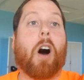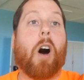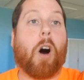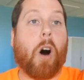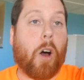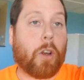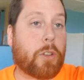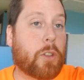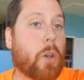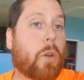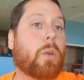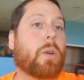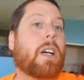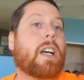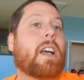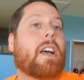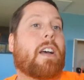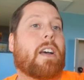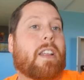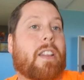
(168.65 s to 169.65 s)
Also,
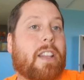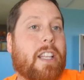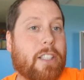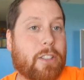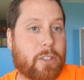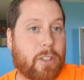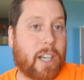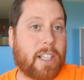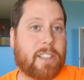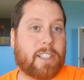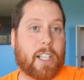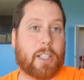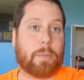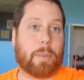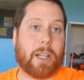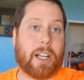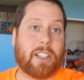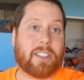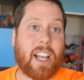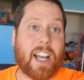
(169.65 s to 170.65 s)
these grade 6
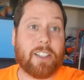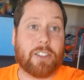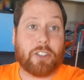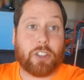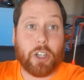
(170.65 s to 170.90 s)
players had